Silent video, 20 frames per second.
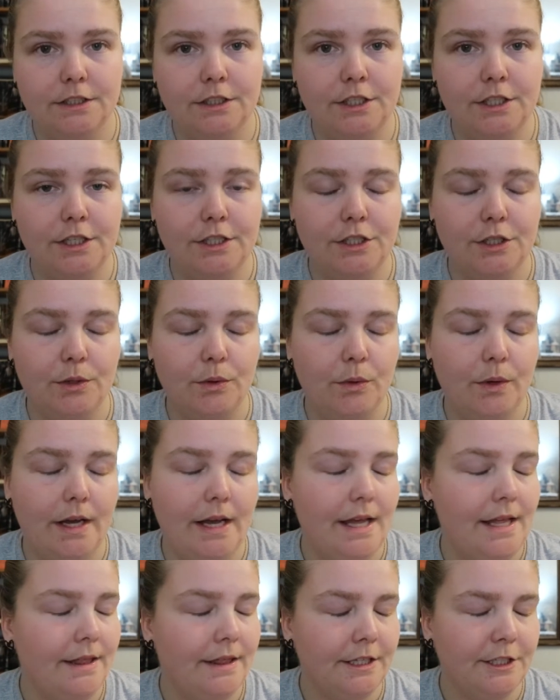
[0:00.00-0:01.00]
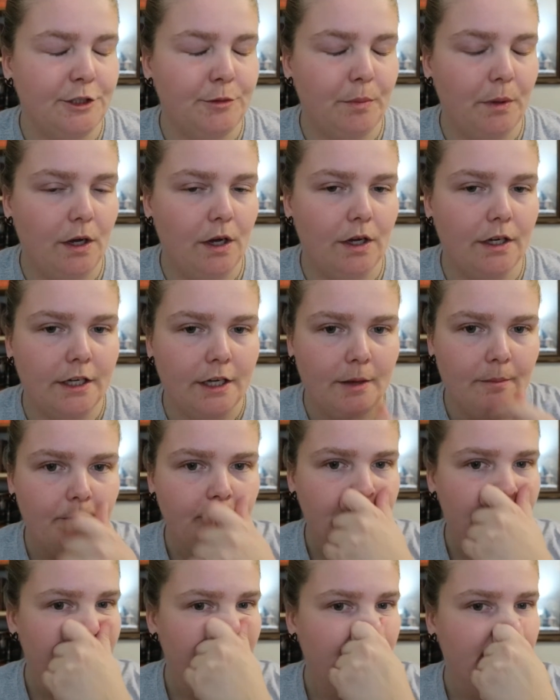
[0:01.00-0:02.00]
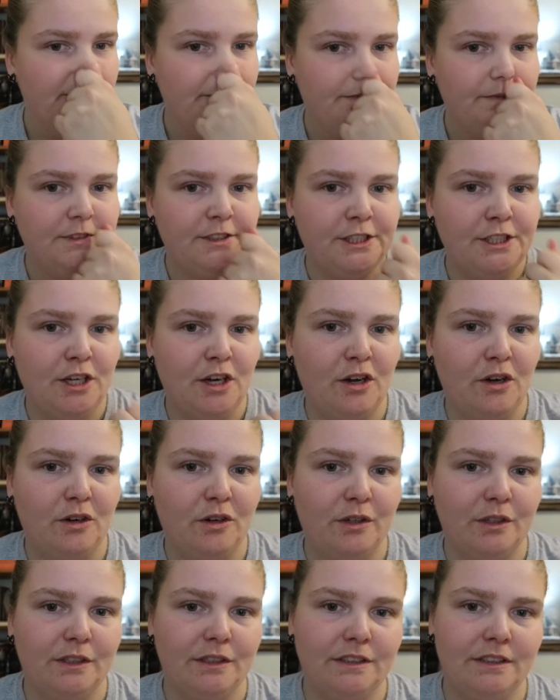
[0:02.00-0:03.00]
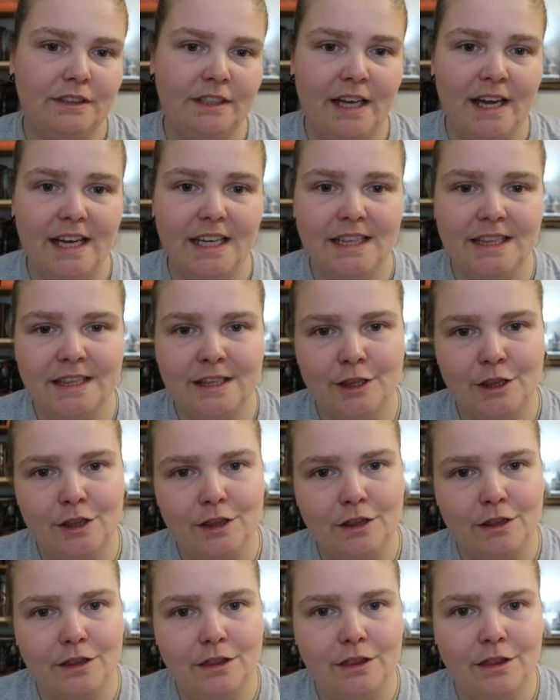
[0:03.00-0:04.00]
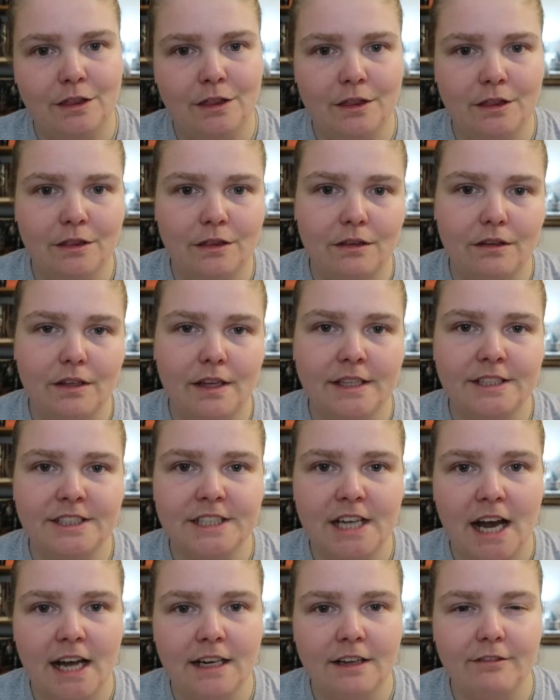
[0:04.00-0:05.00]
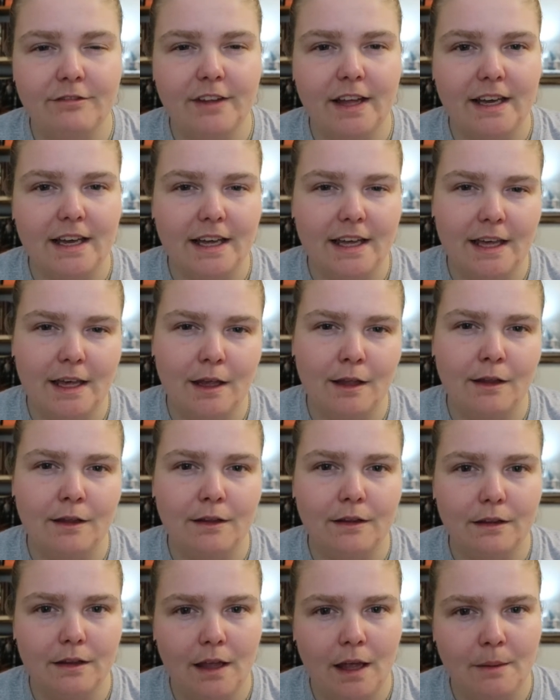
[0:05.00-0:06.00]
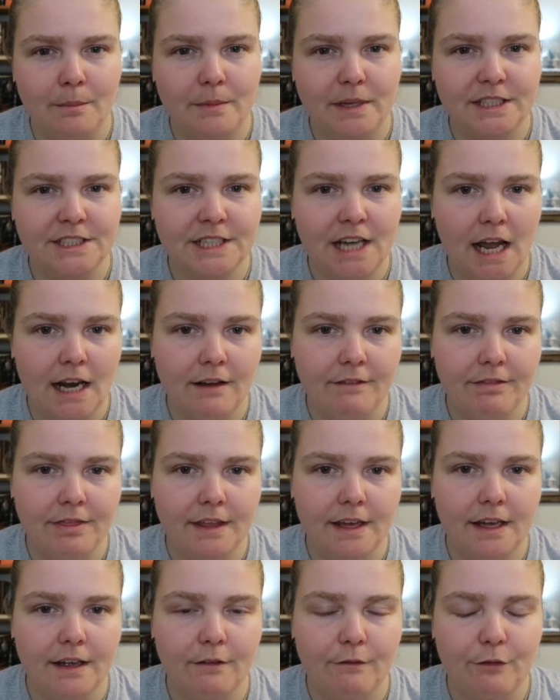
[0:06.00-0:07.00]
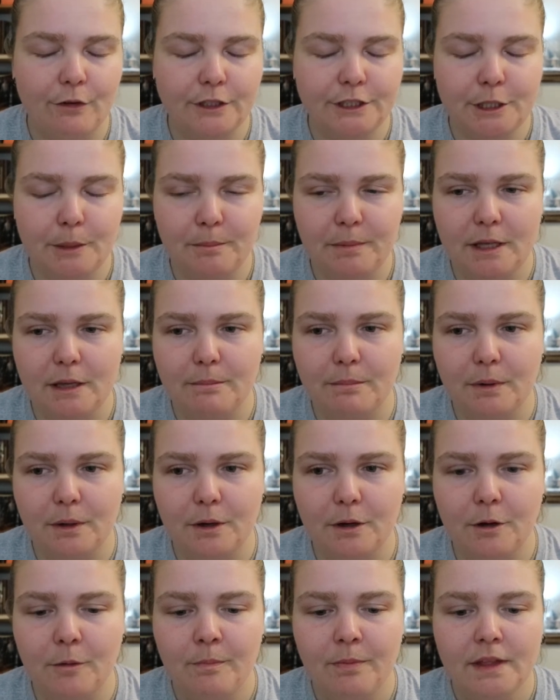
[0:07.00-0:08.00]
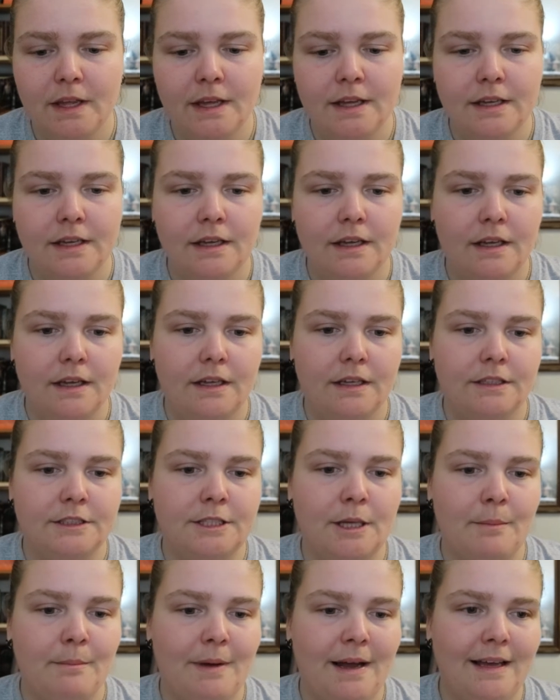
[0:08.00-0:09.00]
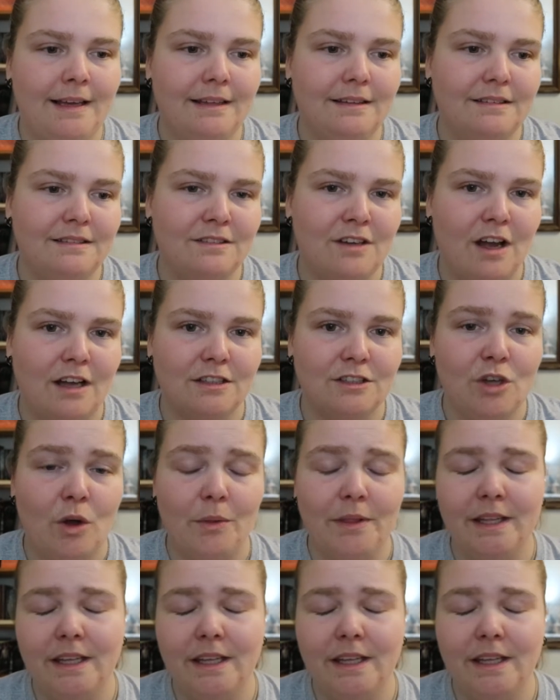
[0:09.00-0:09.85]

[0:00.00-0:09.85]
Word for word: to do in this book. So, like, it's kind of like a hit and miss kind of thing for some people. Some might not